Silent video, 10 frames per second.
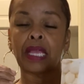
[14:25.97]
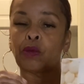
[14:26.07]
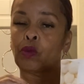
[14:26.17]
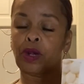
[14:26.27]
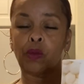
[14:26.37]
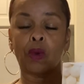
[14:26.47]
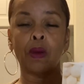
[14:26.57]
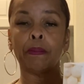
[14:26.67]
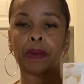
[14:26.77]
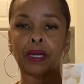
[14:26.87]
where it
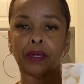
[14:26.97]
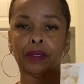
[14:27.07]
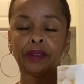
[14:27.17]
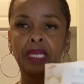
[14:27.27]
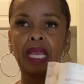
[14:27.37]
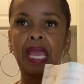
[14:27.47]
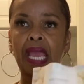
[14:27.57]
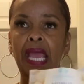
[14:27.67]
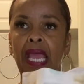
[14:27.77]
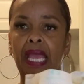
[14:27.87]
won't burn.
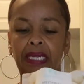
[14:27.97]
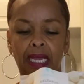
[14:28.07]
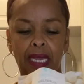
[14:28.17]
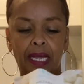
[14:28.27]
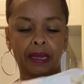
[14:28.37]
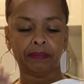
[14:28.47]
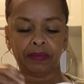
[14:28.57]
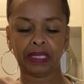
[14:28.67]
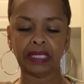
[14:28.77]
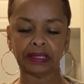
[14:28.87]
And
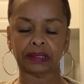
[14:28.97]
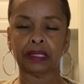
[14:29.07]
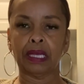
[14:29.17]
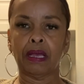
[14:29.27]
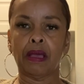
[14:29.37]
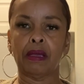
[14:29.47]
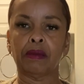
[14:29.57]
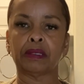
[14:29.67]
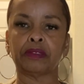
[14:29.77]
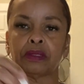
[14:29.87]
these,
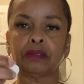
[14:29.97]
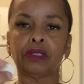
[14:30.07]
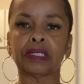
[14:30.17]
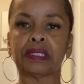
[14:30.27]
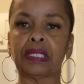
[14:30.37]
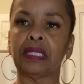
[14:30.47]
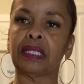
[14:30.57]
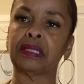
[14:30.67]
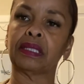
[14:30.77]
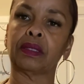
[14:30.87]
you can see
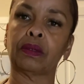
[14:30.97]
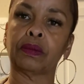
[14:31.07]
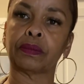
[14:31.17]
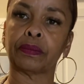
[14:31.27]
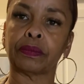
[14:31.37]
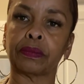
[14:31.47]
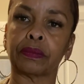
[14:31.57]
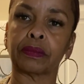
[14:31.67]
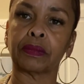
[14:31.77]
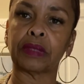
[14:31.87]
these little,
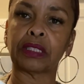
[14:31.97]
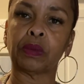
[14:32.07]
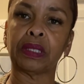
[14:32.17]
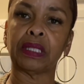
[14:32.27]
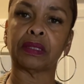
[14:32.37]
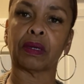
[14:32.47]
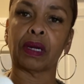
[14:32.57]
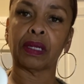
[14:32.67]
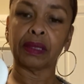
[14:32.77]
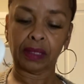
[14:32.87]
that's what these
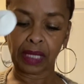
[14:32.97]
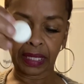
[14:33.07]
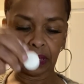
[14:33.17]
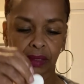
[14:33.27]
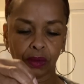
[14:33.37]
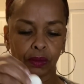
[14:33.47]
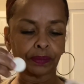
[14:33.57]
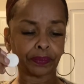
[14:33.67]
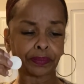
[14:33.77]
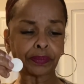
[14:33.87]
are. They're like little
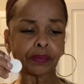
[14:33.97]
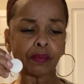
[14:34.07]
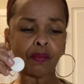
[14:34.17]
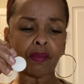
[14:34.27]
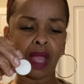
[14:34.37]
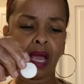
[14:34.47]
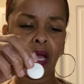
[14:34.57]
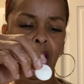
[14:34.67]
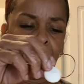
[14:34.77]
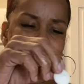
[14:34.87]

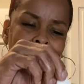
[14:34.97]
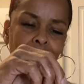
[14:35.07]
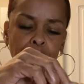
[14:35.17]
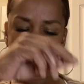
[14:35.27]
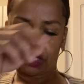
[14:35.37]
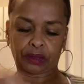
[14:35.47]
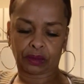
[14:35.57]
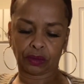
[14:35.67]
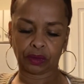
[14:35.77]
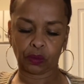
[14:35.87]

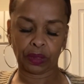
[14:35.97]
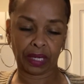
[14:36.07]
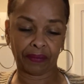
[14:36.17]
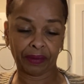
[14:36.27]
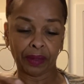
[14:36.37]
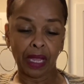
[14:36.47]
morsels or whatever.